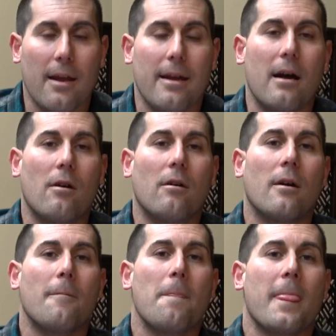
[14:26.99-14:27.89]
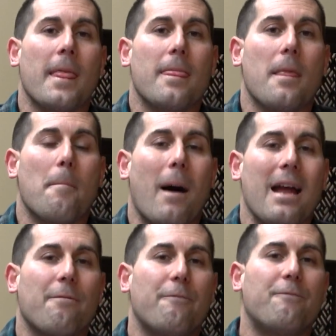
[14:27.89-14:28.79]
Now,
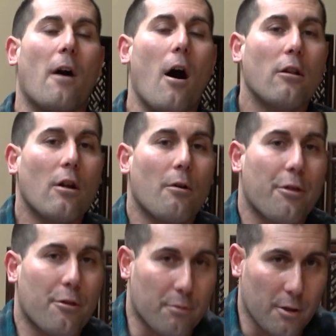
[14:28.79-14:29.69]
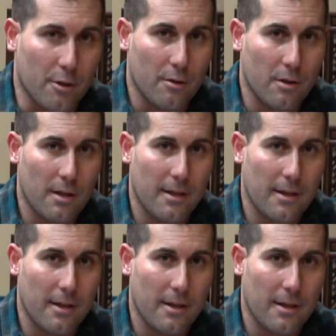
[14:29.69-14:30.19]
my follow-through